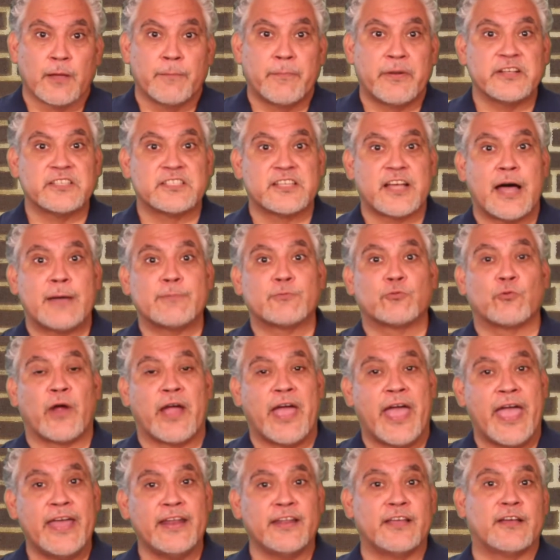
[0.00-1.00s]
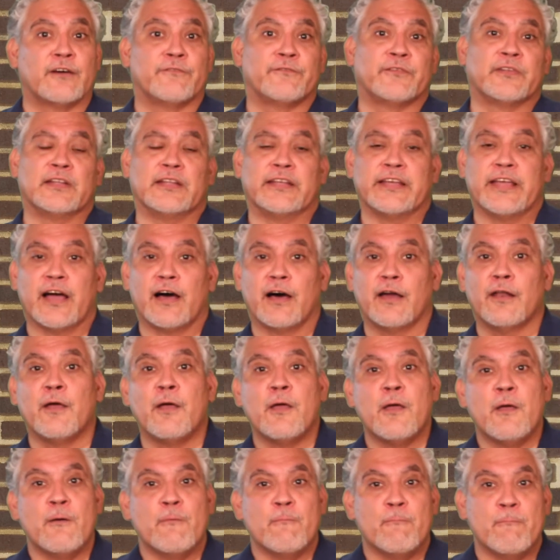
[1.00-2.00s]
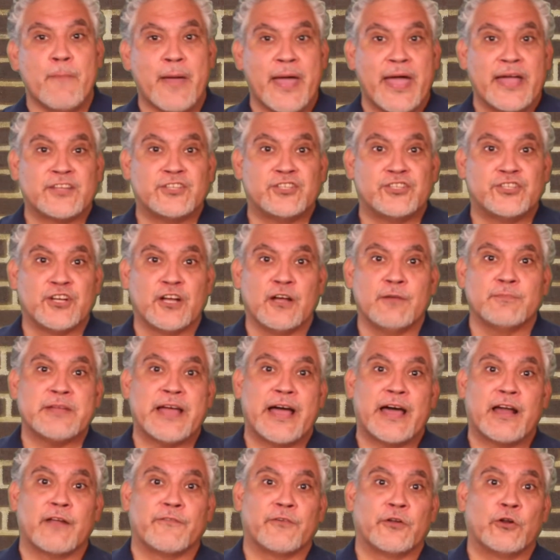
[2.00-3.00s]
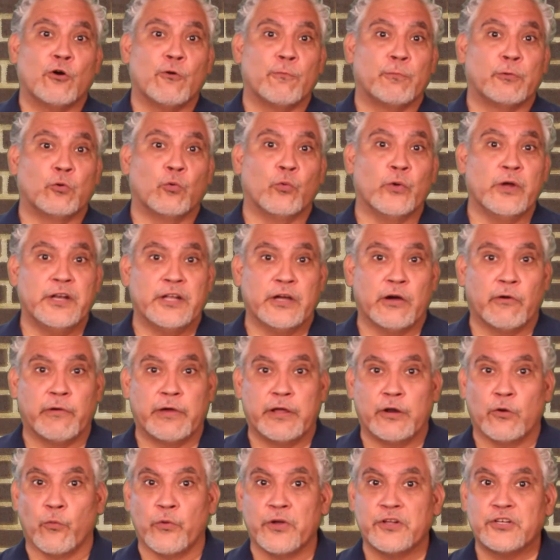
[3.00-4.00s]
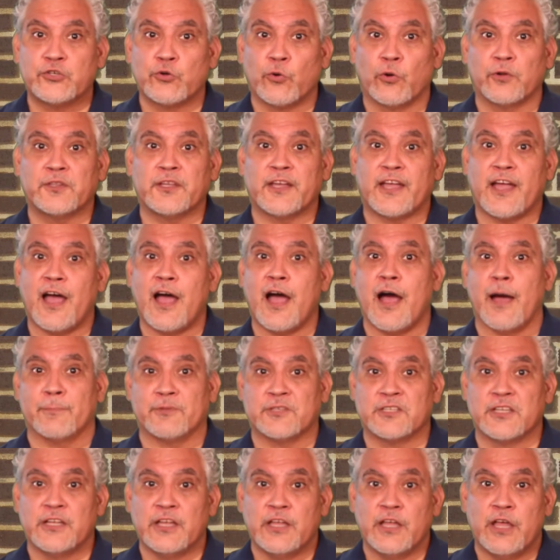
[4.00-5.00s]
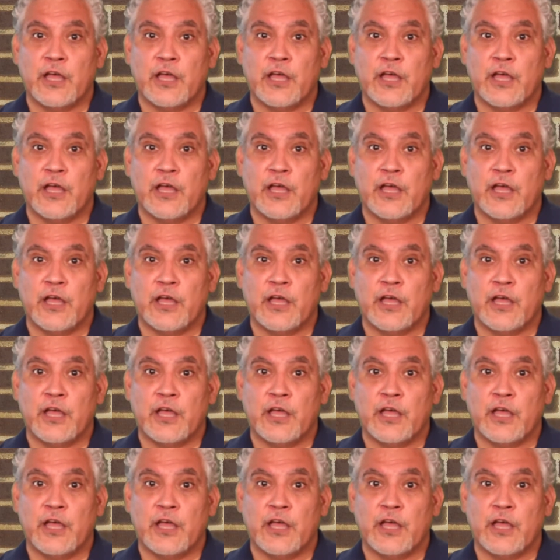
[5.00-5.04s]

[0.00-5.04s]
But as cops were handcuffing Leon, Max jumped out of an open window and went toward the cops.